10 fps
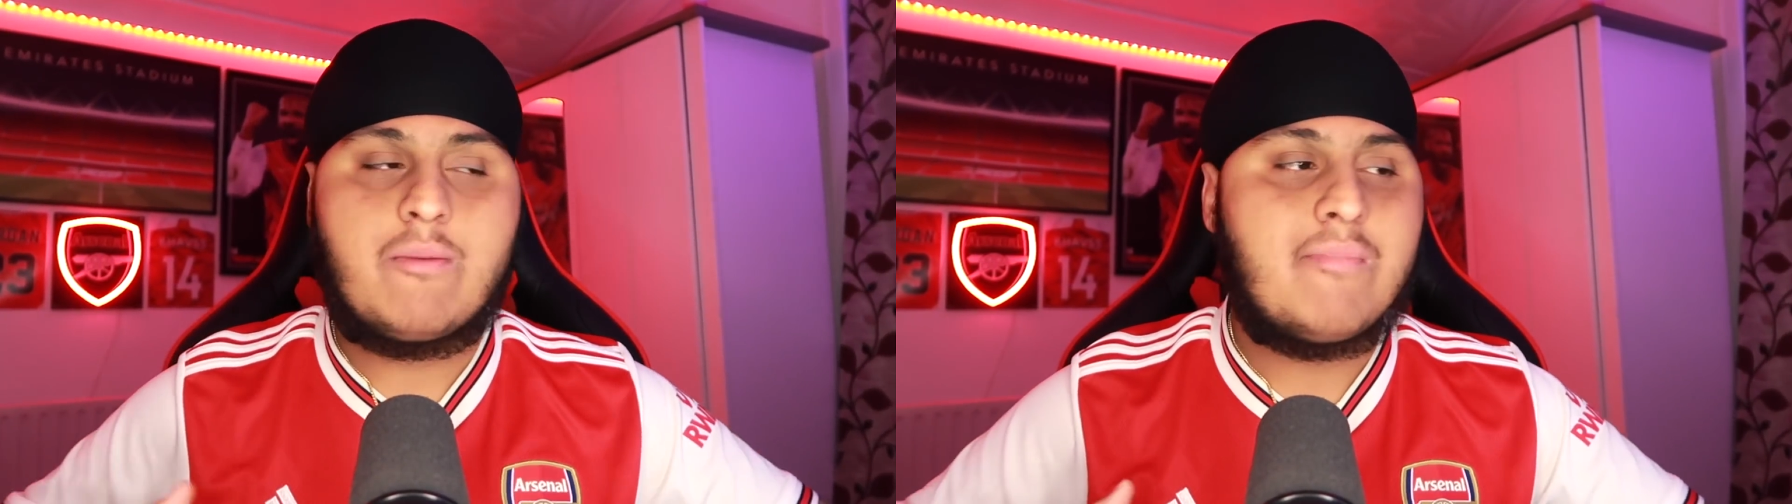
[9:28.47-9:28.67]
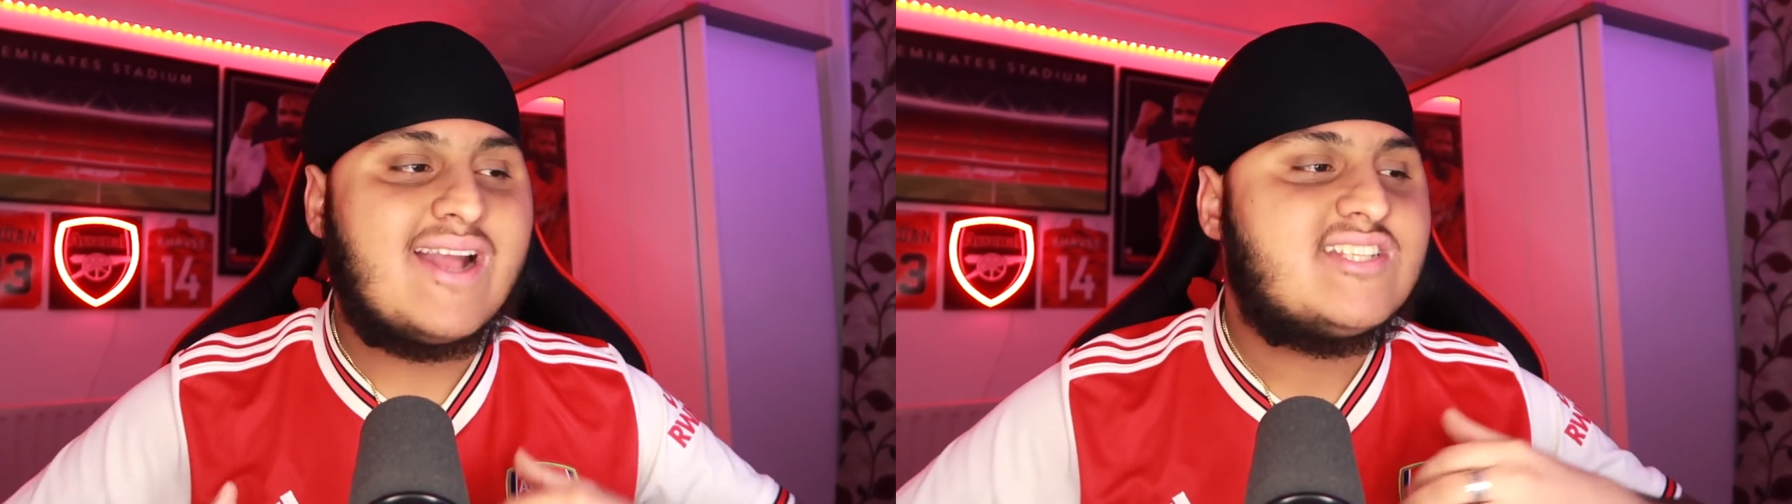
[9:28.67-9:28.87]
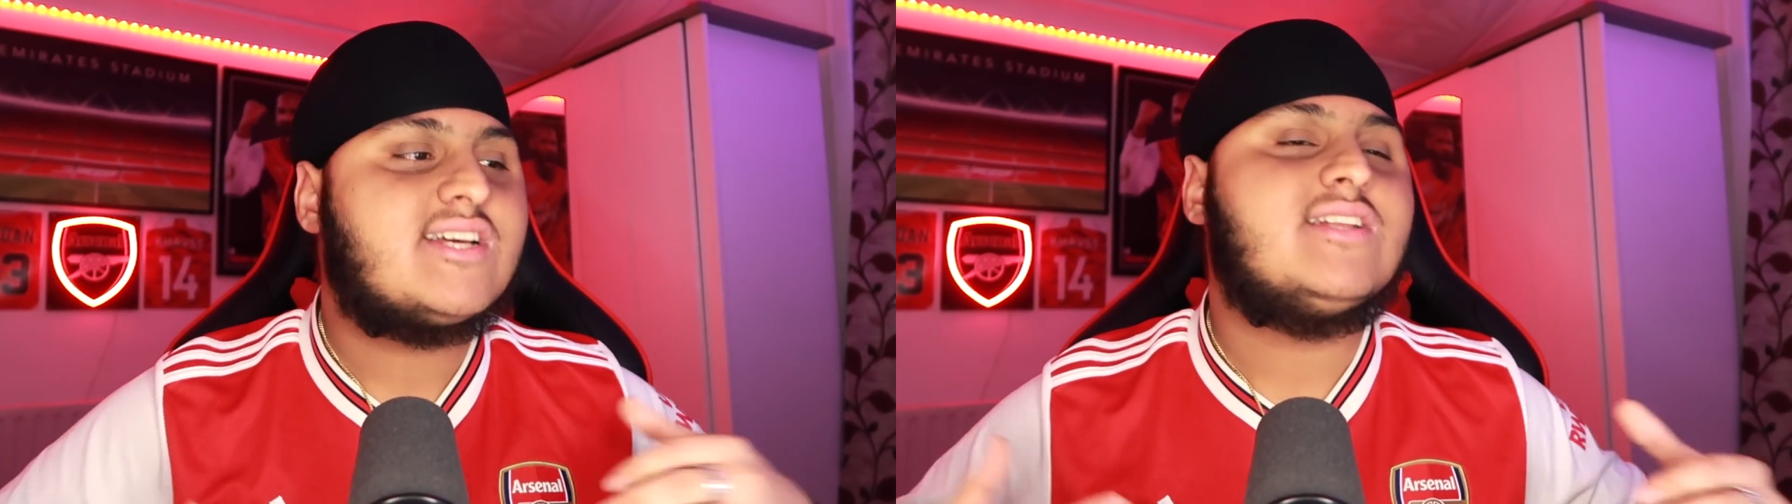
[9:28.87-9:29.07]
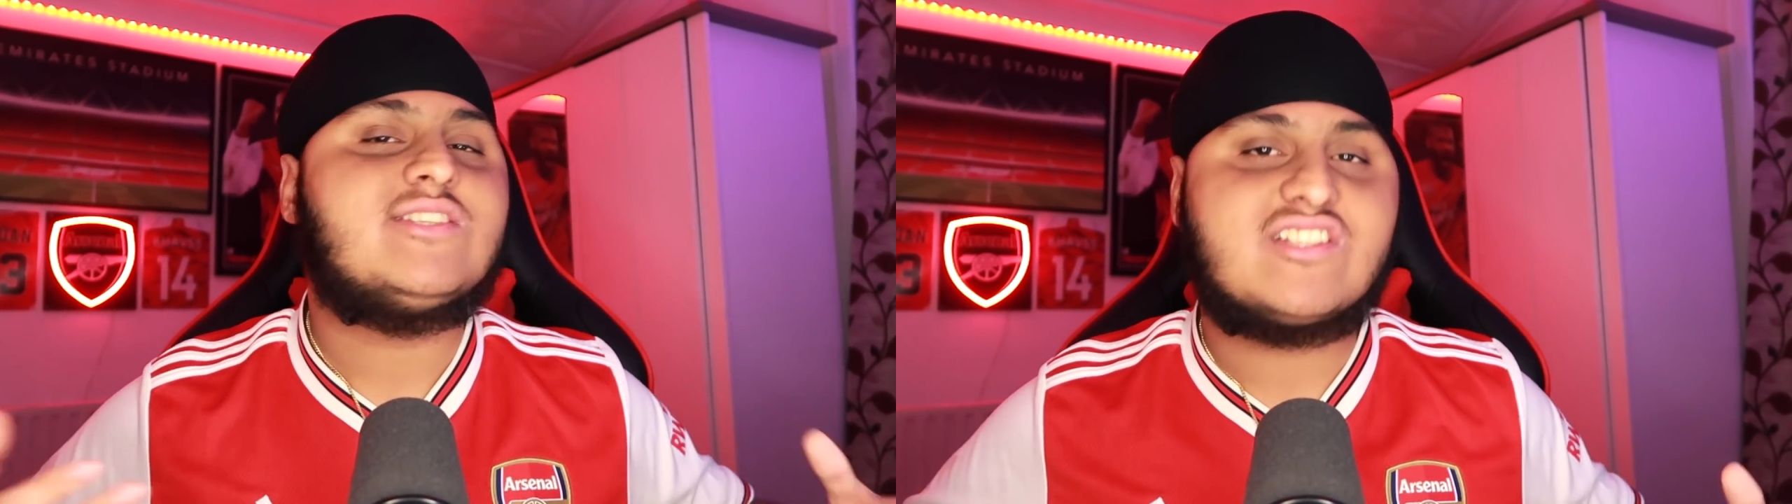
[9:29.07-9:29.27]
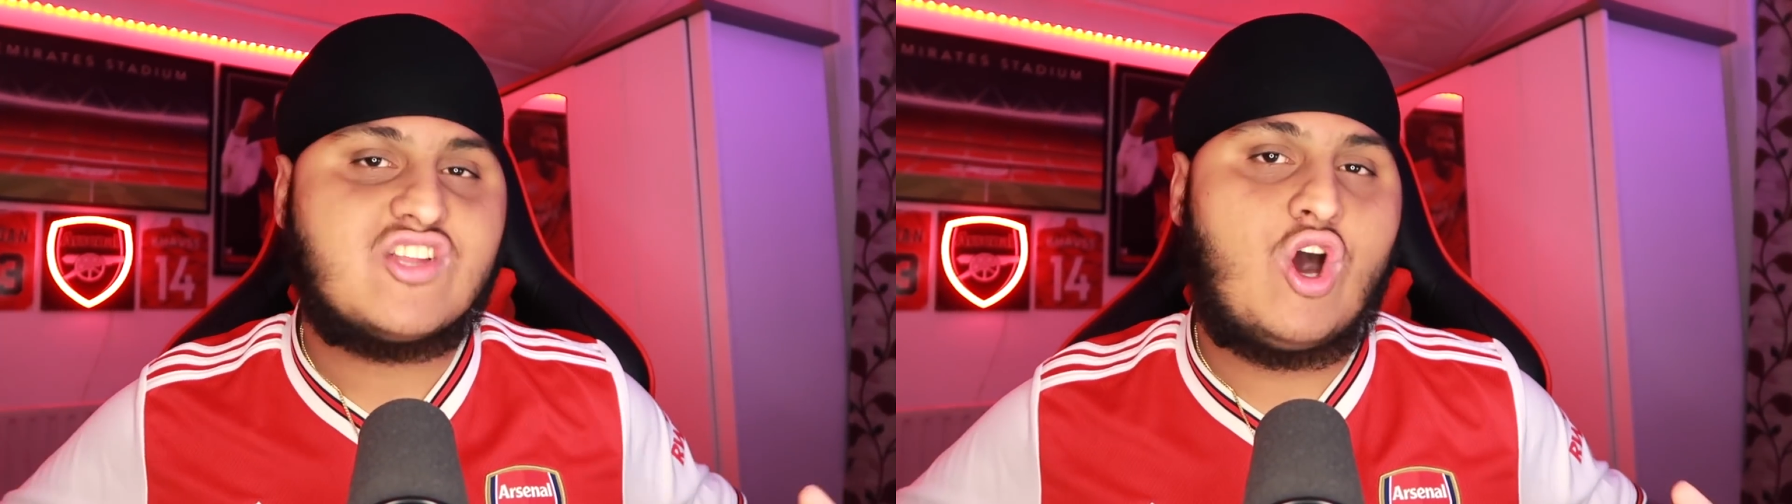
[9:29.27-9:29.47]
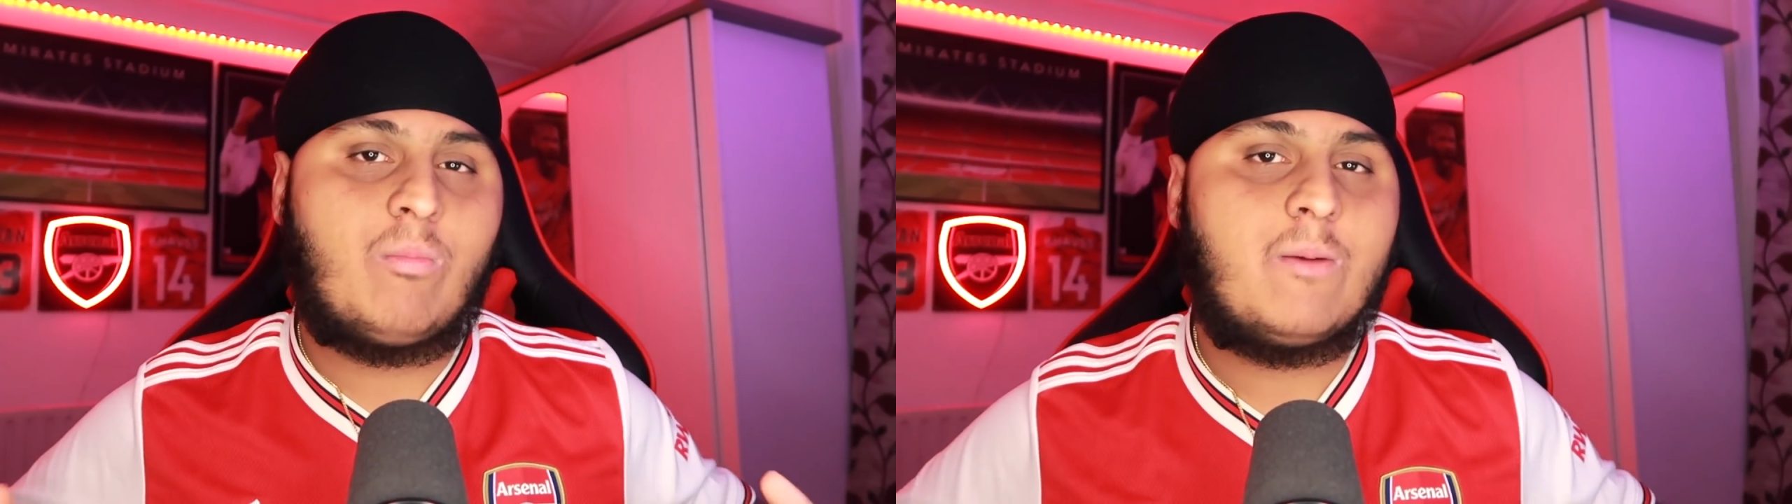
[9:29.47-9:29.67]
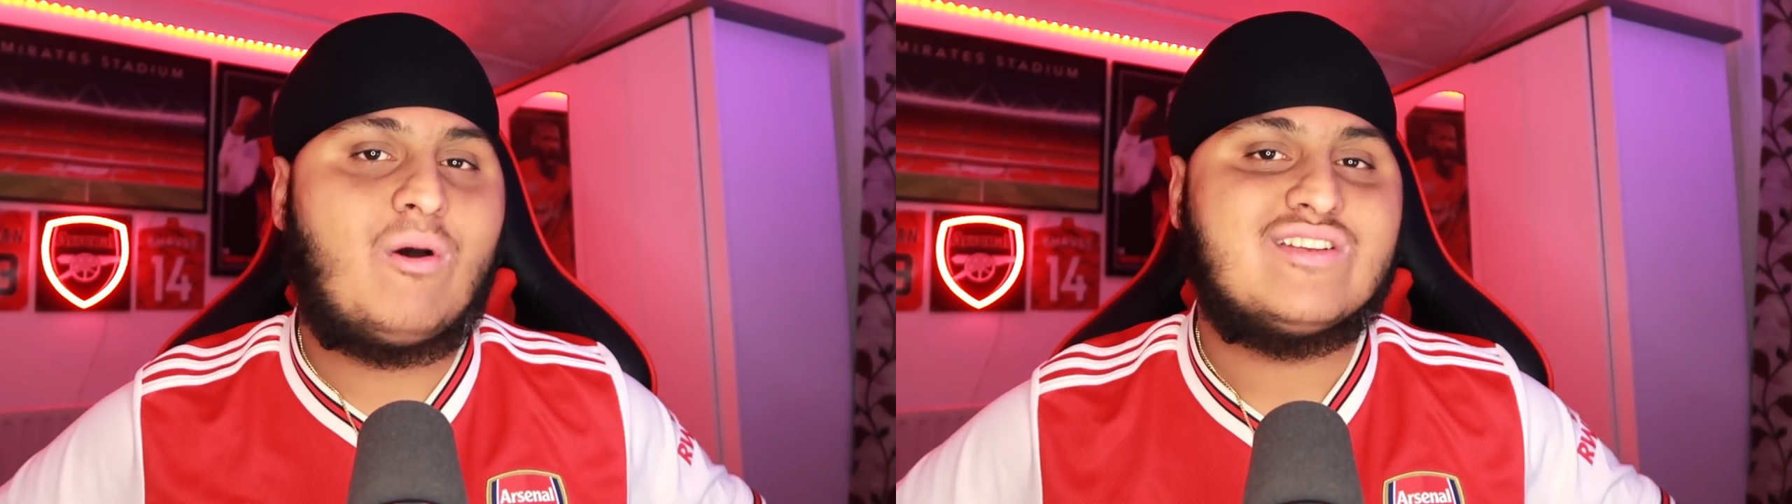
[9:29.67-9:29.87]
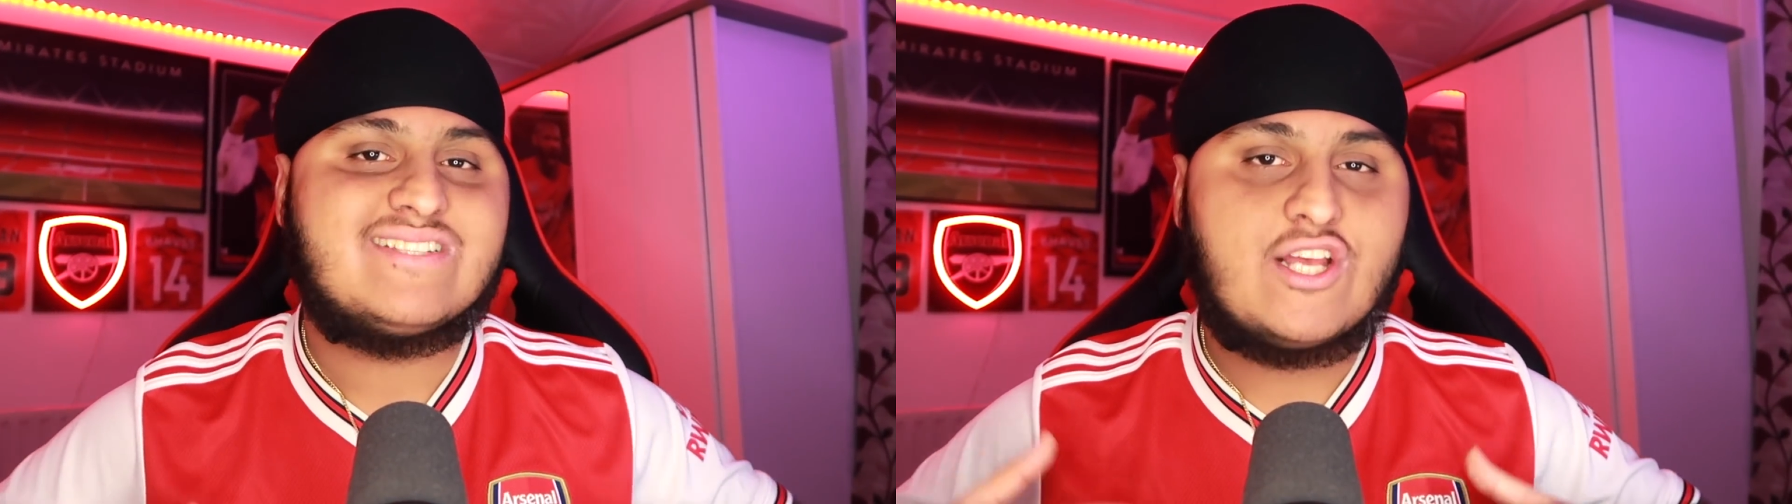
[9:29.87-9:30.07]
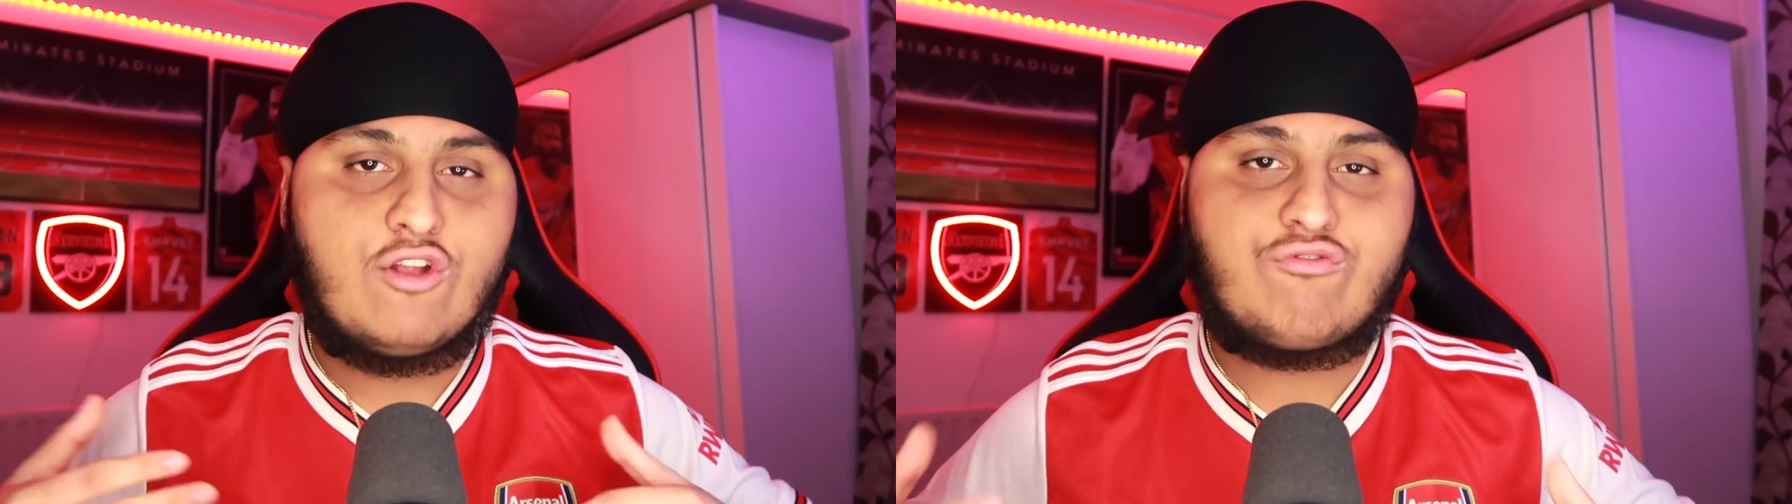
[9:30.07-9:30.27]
Mexican star boy Marcelo